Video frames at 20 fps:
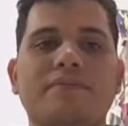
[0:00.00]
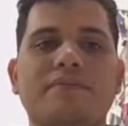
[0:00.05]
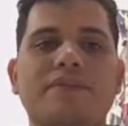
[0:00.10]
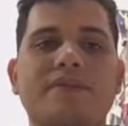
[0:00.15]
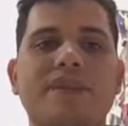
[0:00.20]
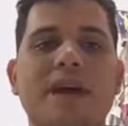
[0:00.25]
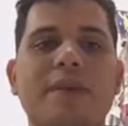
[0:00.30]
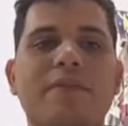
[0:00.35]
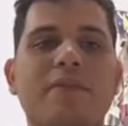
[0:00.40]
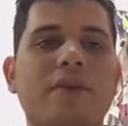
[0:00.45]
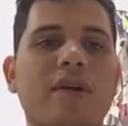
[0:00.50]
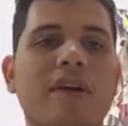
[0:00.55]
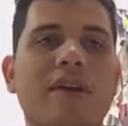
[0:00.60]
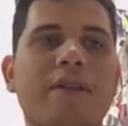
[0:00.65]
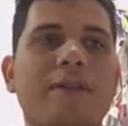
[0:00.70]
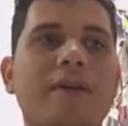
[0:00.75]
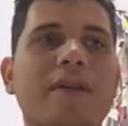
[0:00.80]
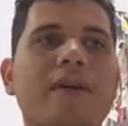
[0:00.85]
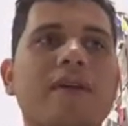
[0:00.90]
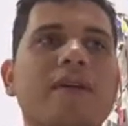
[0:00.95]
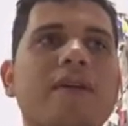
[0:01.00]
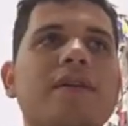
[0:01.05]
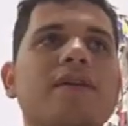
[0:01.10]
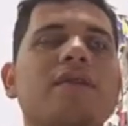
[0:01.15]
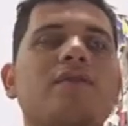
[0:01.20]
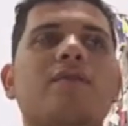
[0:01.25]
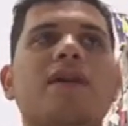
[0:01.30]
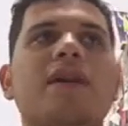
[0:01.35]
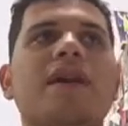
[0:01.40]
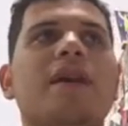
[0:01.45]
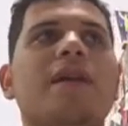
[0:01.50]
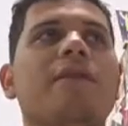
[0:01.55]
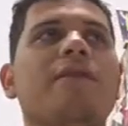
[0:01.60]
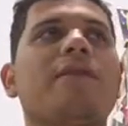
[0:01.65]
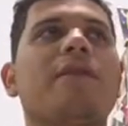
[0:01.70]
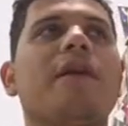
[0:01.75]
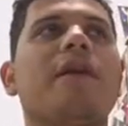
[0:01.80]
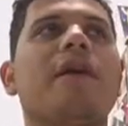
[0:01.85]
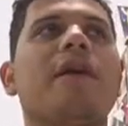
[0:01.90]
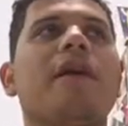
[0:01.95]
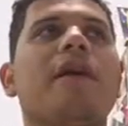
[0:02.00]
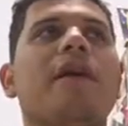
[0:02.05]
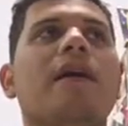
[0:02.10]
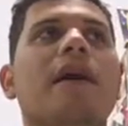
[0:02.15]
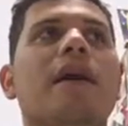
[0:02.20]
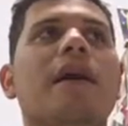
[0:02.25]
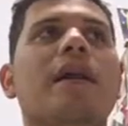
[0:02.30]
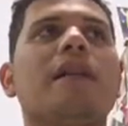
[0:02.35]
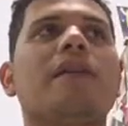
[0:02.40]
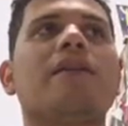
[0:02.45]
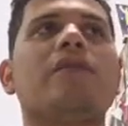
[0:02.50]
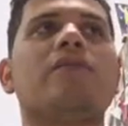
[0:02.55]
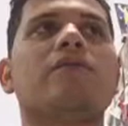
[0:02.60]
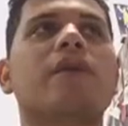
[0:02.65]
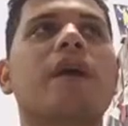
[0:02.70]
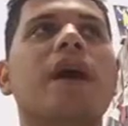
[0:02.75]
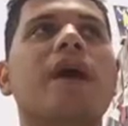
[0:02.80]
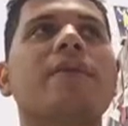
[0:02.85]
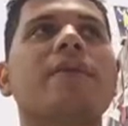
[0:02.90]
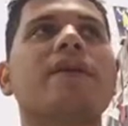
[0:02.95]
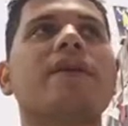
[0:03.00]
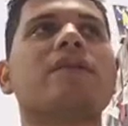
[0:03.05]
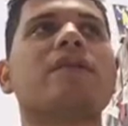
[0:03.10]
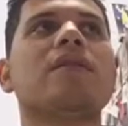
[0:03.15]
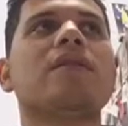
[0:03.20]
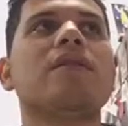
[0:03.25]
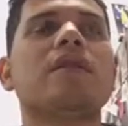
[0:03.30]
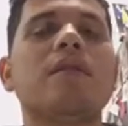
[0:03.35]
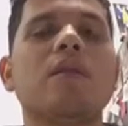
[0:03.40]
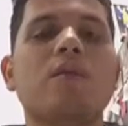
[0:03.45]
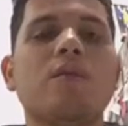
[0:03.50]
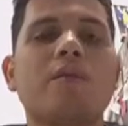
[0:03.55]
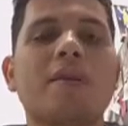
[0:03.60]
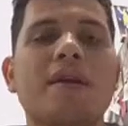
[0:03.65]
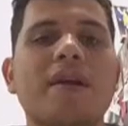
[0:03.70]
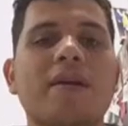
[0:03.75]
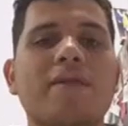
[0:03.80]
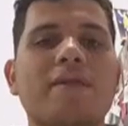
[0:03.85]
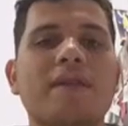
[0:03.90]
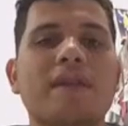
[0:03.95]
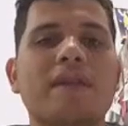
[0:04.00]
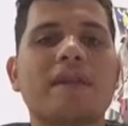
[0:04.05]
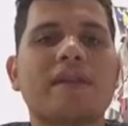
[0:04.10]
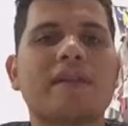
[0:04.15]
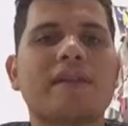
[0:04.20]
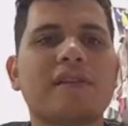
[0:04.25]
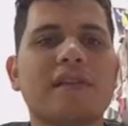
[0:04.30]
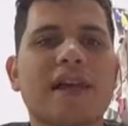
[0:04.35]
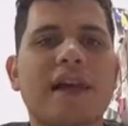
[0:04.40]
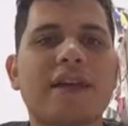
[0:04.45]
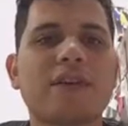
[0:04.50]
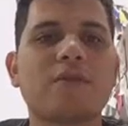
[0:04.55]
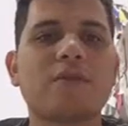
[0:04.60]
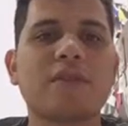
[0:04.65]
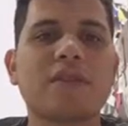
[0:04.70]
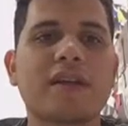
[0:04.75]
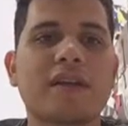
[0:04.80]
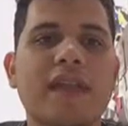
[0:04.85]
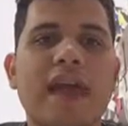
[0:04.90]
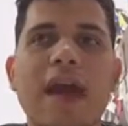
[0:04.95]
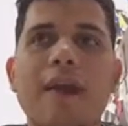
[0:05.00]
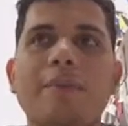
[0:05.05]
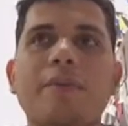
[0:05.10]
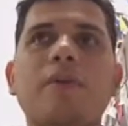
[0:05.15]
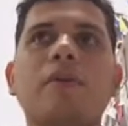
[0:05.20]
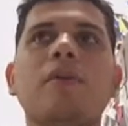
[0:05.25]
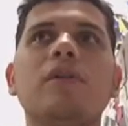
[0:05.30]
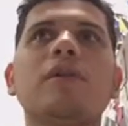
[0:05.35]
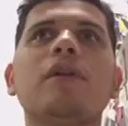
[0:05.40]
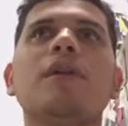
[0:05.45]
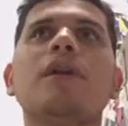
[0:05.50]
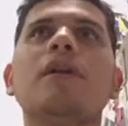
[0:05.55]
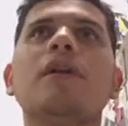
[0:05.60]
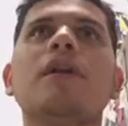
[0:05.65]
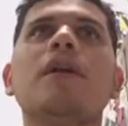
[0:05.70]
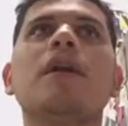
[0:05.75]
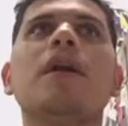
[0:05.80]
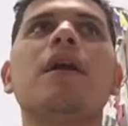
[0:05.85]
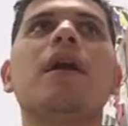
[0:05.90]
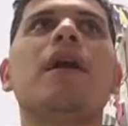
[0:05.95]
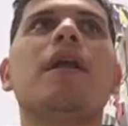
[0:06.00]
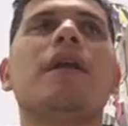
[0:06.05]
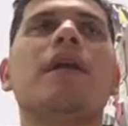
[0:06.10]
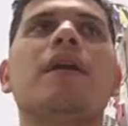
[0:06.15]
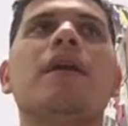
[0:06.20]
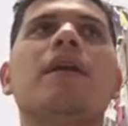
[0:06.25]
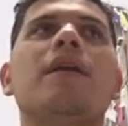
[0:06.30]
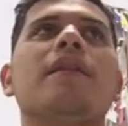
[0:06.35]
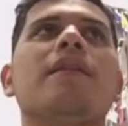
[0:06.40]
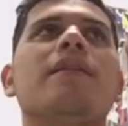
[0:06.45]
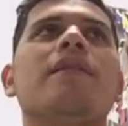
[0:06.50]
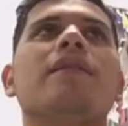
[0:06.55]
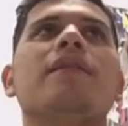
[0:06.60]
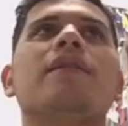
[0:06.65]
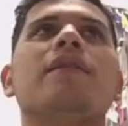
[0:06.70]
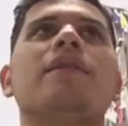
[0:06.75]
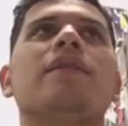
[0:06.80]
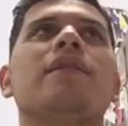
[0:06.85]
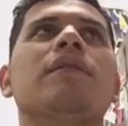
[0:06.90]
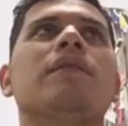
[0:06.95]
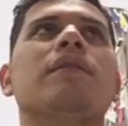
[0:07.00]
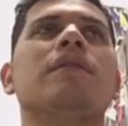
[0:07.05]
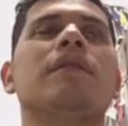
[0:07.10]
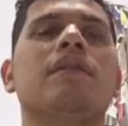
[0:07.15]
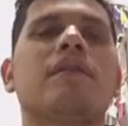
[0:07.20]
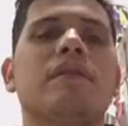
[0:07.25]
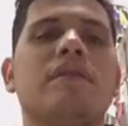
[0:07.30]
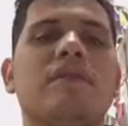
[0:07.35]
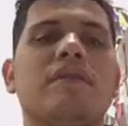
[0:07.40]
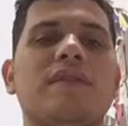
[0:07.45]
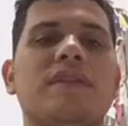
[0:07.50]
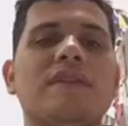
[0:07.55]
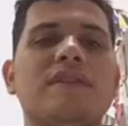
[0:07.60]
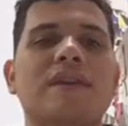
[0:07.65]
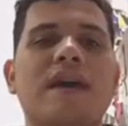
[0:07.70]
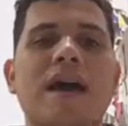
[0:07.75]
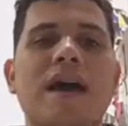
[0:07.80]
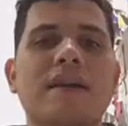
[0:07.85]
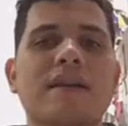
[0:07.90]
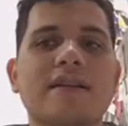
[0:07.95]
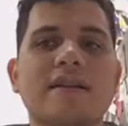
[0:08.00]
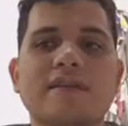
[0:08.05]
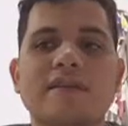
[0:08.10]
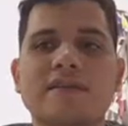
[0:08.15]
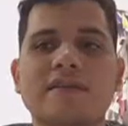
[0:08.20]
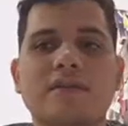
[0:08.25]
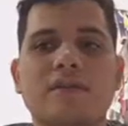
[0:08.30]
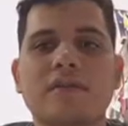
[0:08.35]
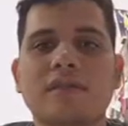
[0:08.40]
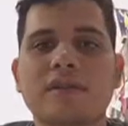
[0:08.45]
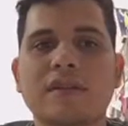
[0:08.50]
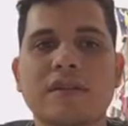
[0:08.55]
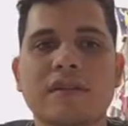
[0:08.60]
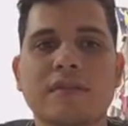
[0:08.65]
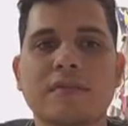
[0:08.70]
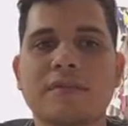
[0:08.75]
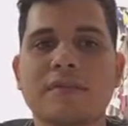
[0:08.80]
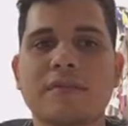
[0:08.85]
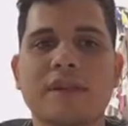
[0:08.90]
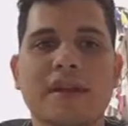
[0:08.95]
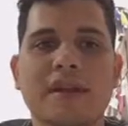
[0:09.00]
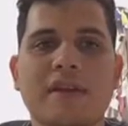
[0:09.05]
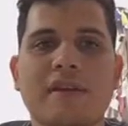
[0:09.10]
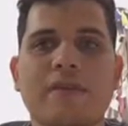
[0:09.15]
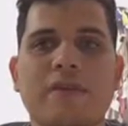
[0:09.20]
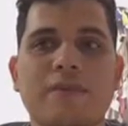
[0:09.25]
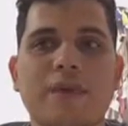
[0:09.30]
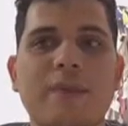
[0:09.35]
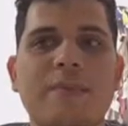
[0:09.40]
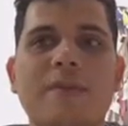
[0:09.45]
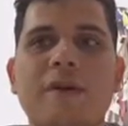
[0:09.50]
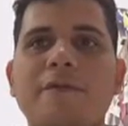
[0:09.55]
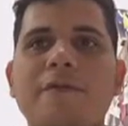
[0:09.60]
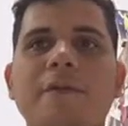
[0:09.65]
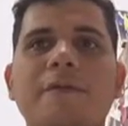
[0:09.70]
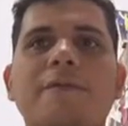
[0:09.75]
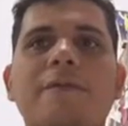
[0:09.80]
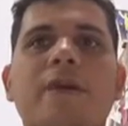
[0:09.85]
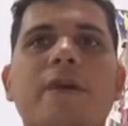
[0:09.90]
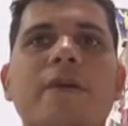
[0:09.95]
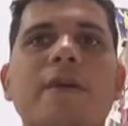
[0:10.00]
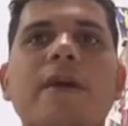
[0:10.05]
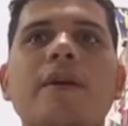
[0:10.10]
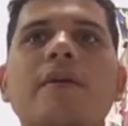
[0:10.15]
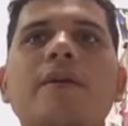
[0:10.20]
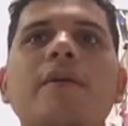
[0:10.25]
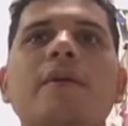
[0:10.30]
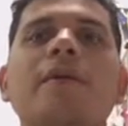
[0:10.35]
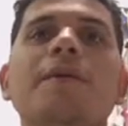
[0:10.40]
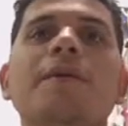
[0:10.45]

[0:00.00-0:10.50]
samurai thing, we have a little rabbit, we have a little lion with an apple, and this guy that's totally like a ripoff of Mario.